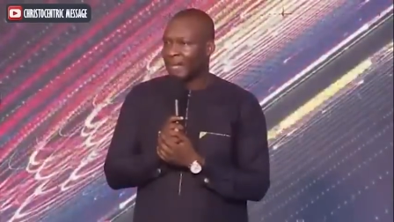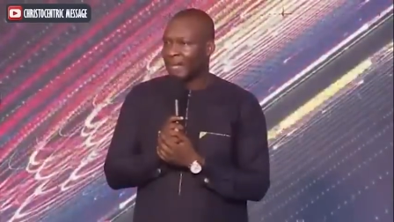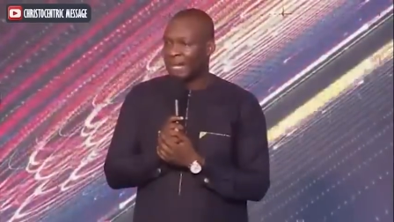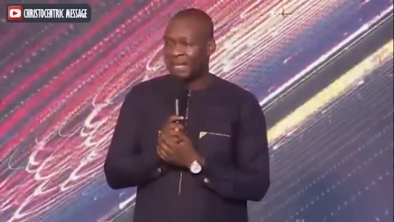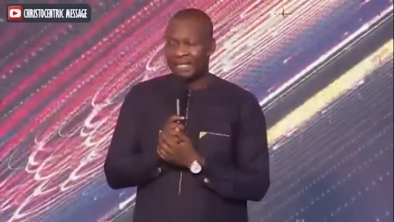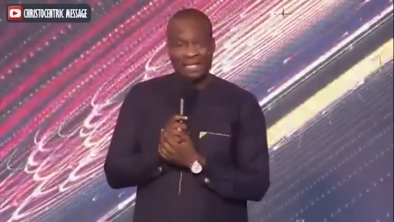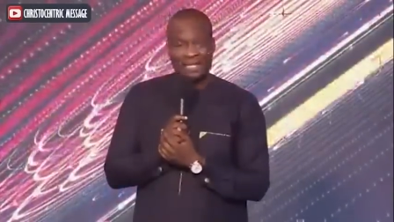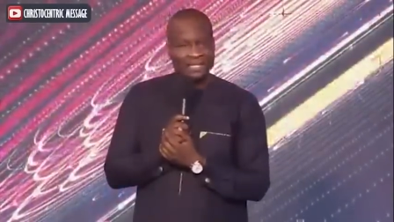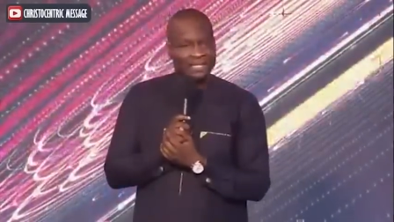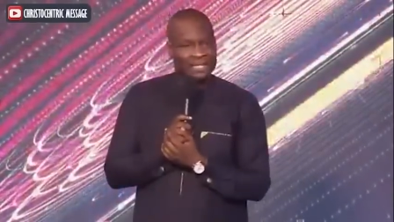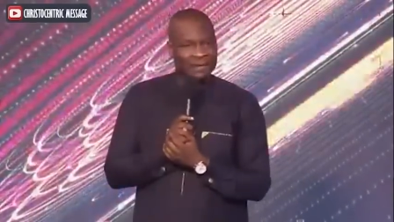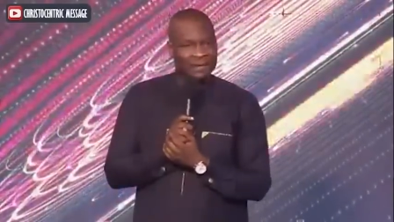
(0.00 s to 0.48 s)

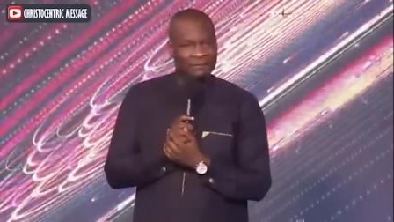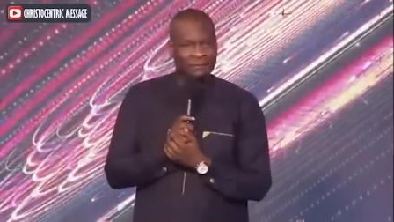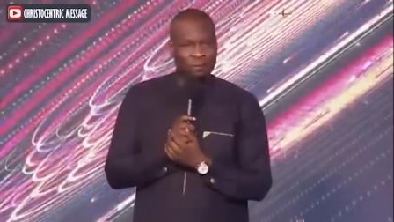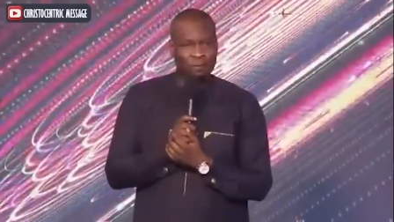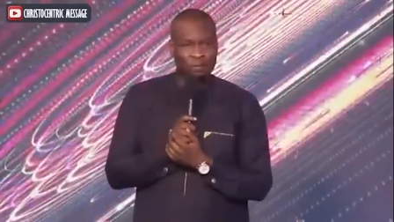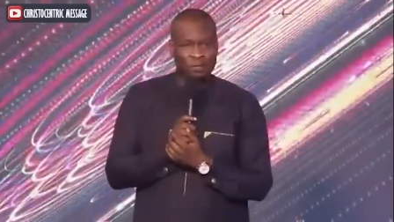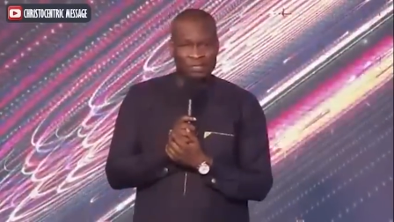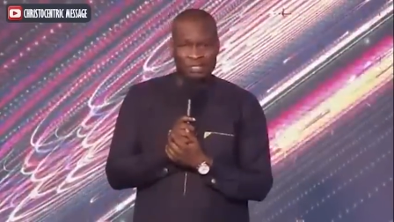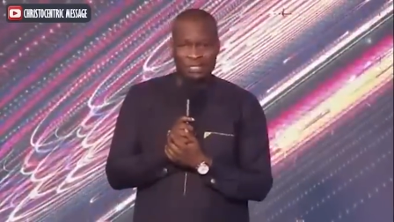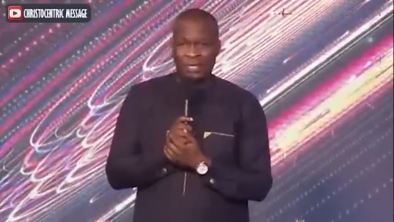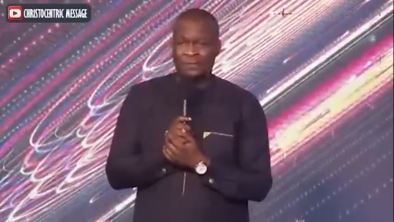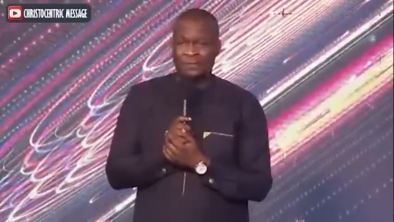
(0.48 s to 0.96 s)
and the devil
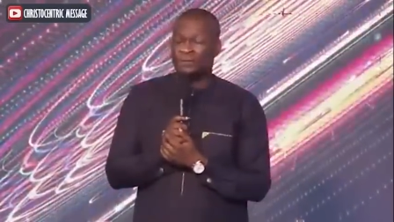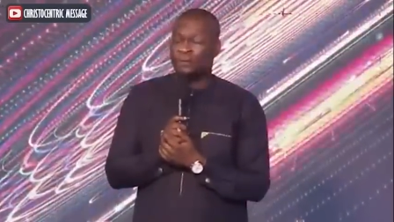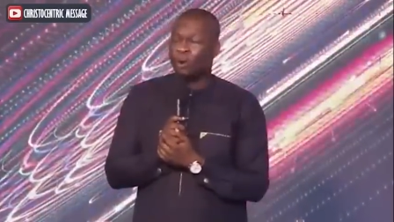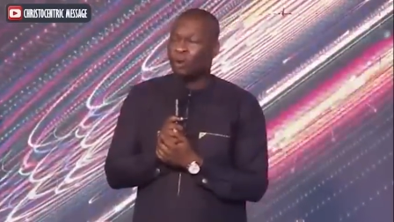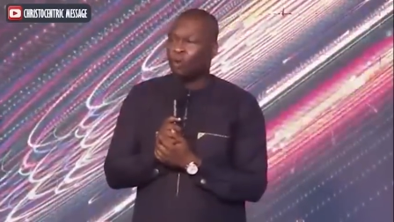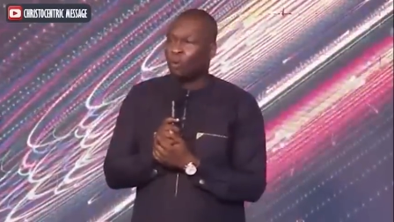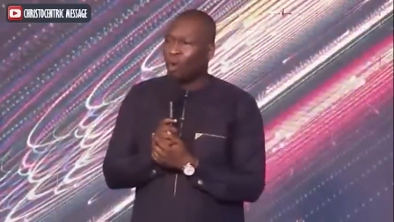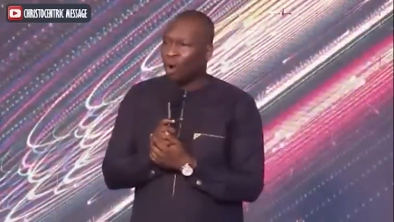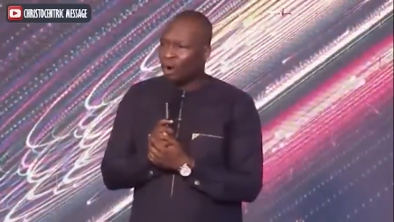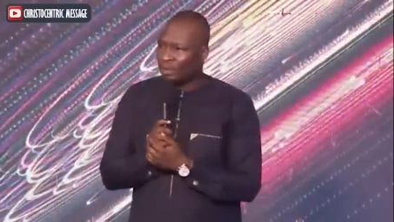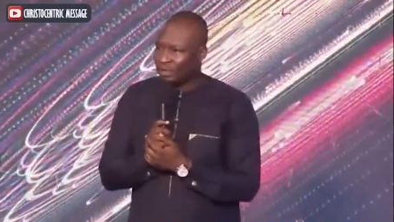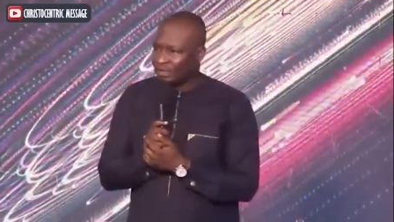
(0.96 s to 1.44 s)
will say
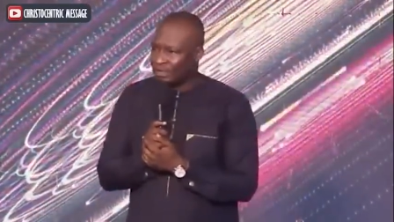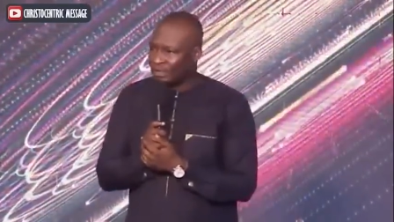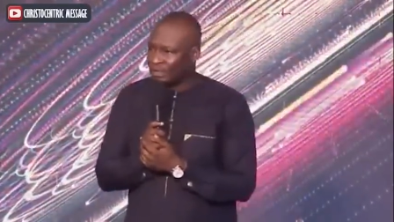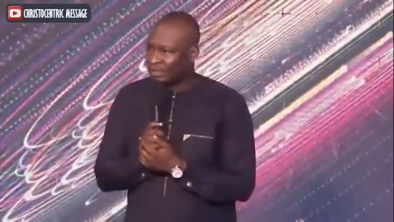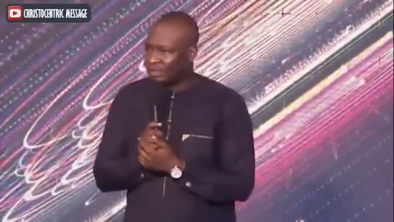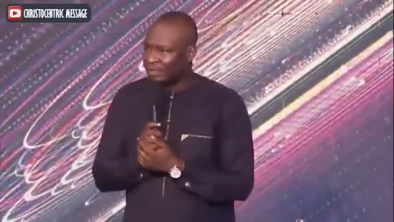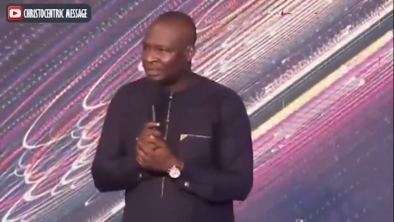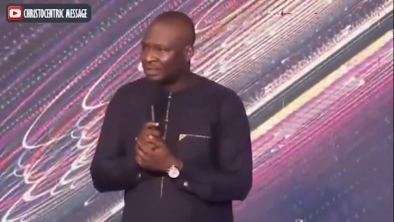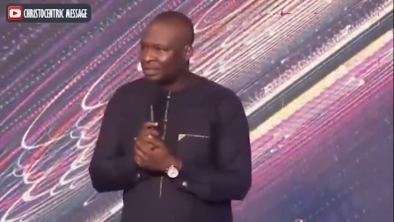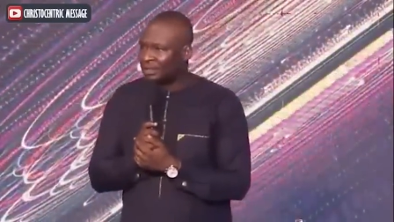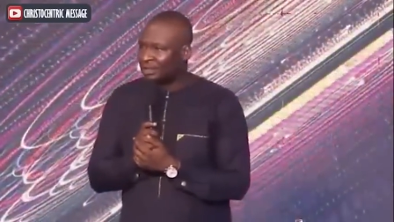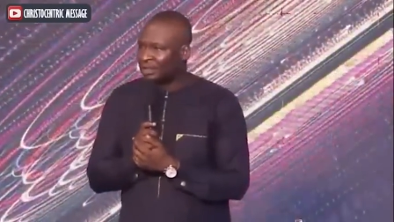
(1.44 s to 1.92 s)
for what
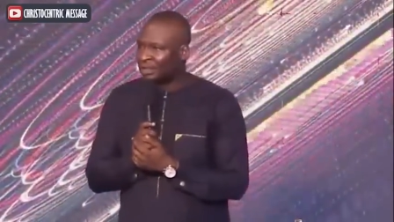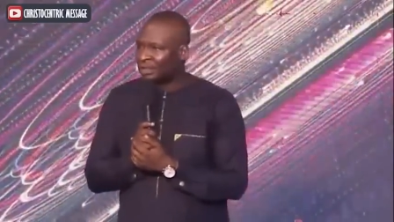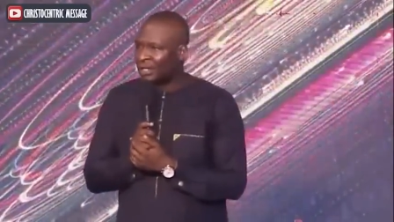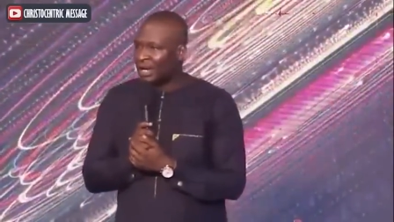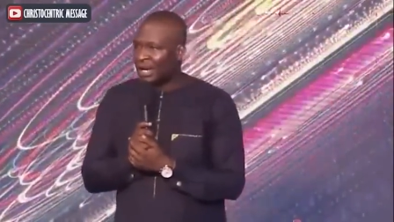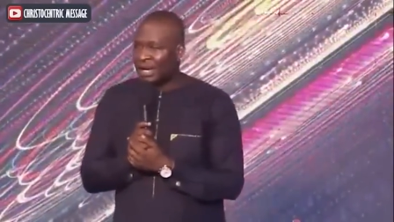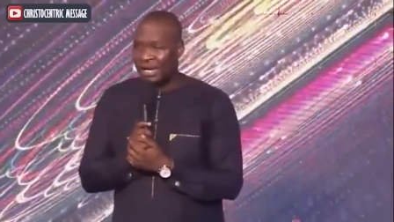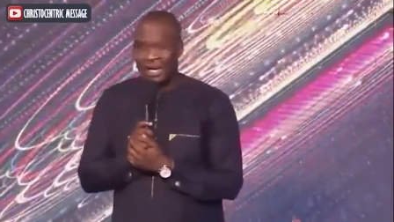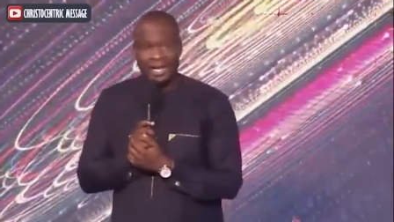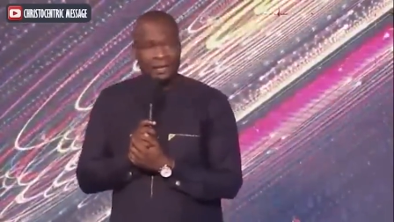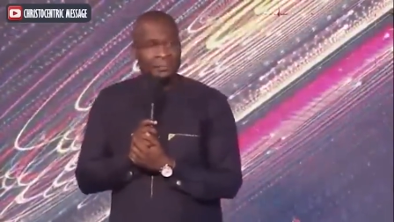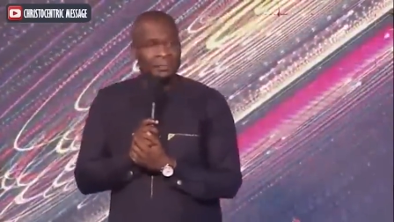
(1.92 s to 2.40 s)

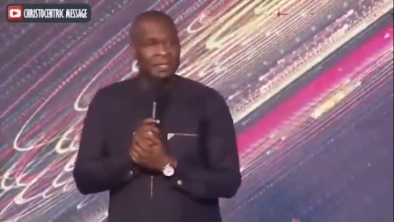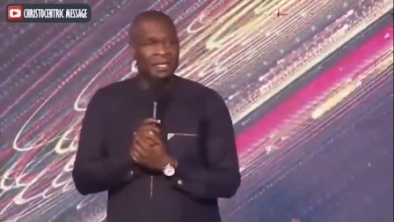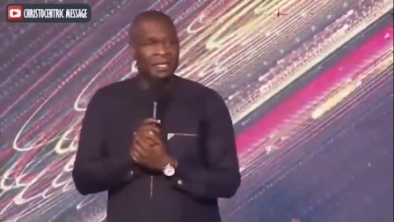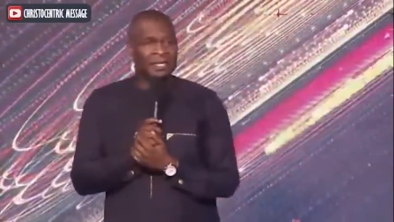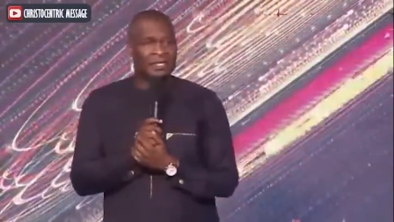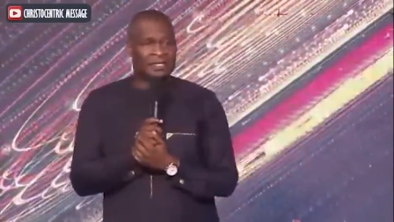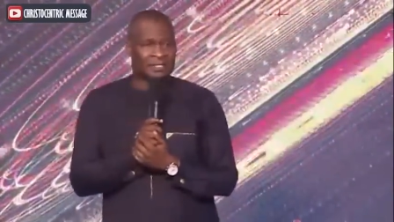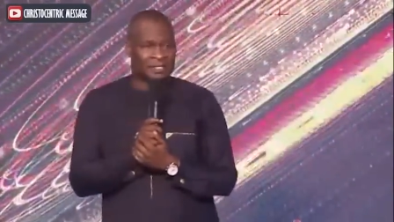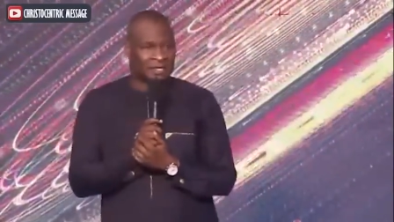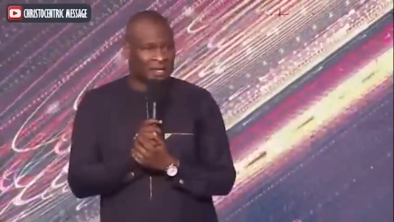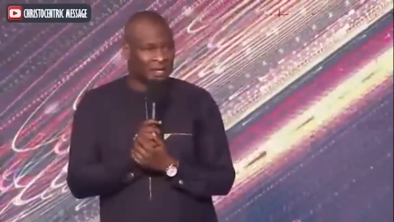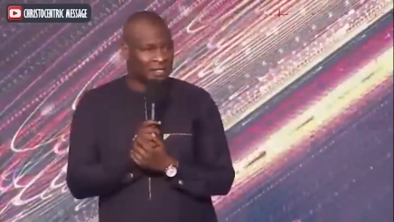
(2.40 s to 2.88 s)
and let me
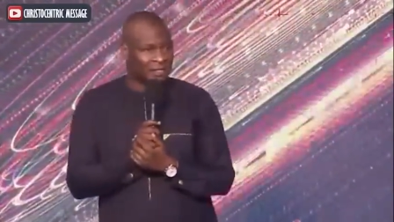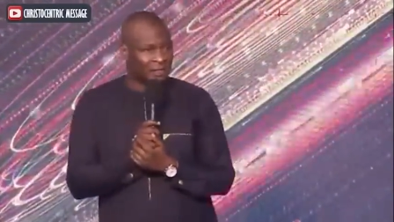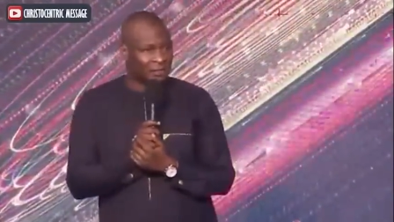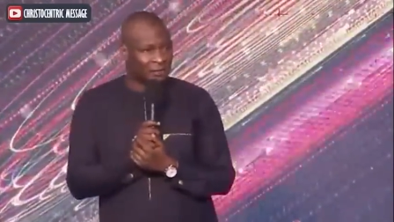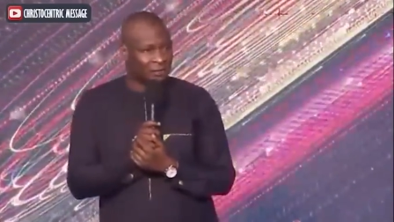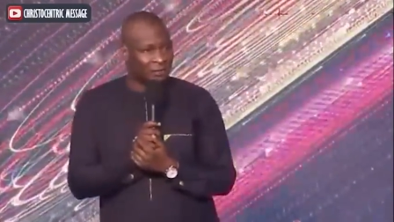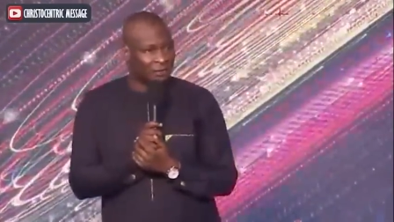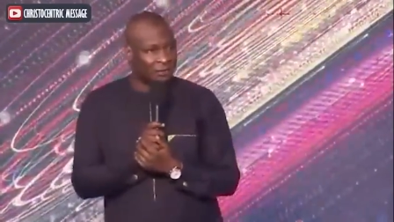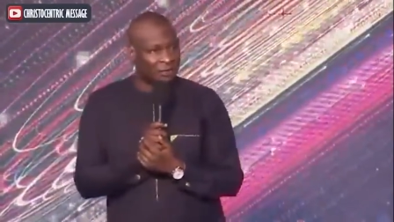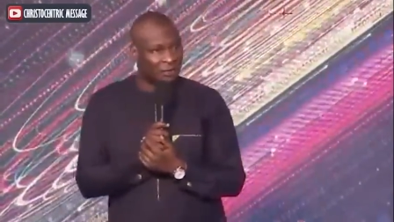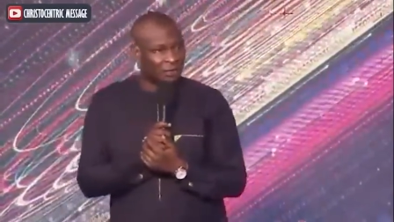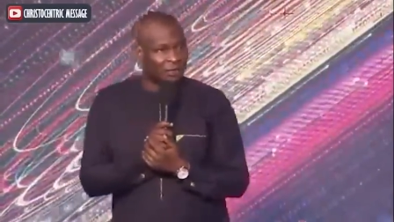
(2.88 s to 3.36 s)
answer you